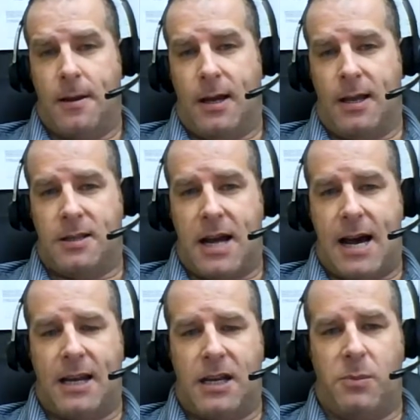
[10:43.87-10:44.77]
is
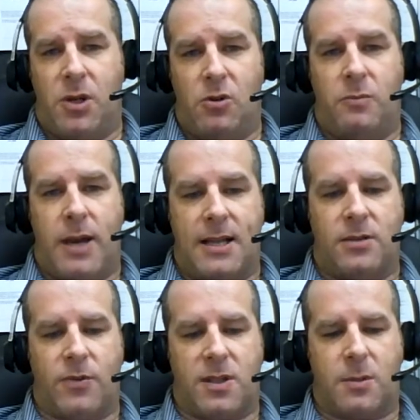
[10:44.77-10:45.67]
not an
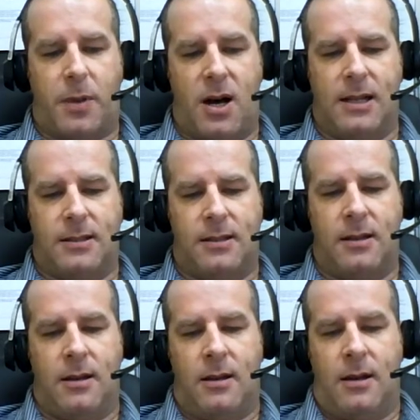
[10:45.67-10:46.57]
immune-based response.
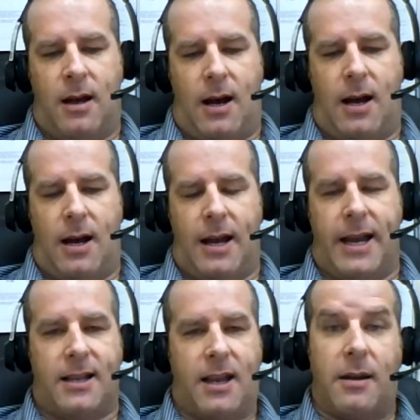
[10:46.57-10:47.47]

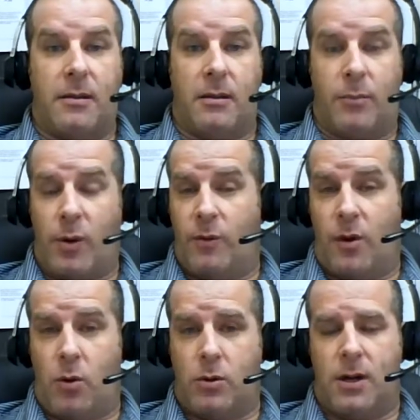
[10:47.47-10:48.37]
It can
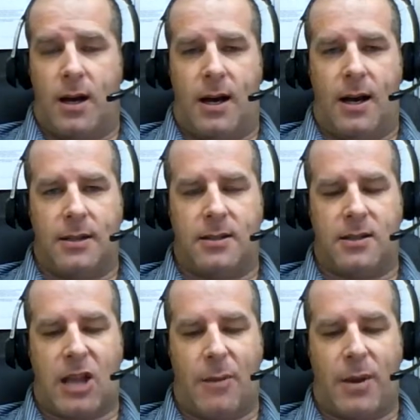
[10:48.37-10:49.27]
provoke
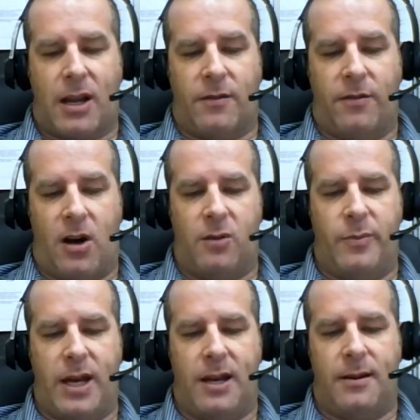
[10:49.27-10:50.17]
systemic
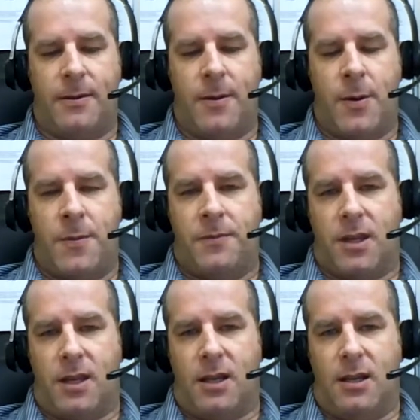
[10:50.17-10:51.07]
involvement.
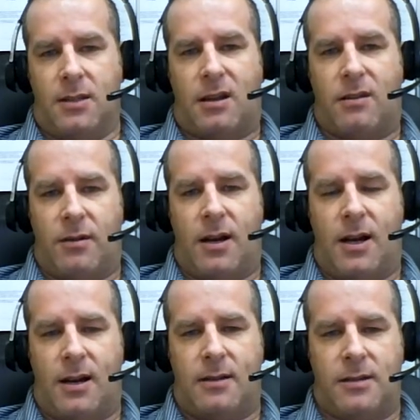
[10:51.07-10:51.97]
The
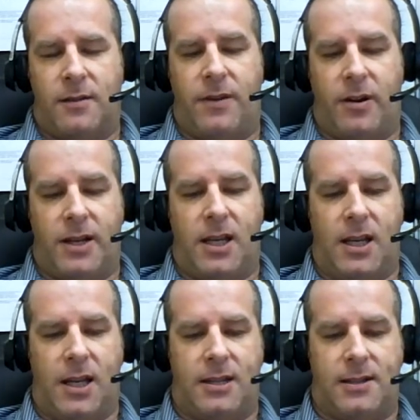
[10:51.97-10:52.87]

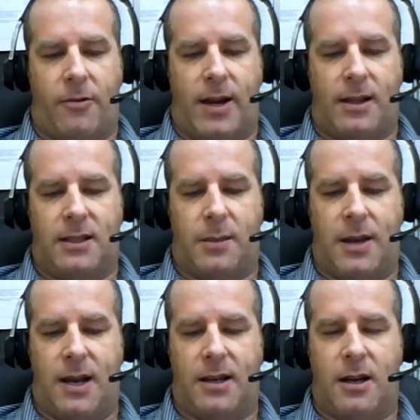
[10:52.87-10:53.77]
severity is directly
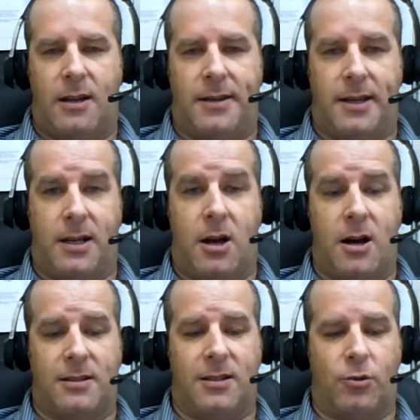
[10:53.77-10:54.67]
dependent on the
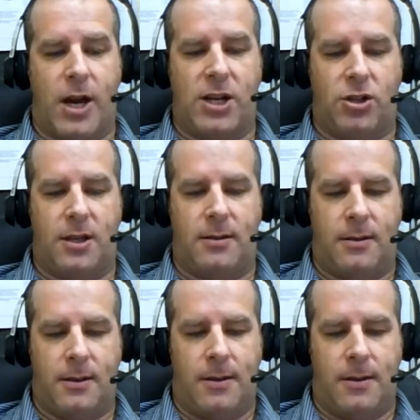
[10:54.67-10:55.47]
concentration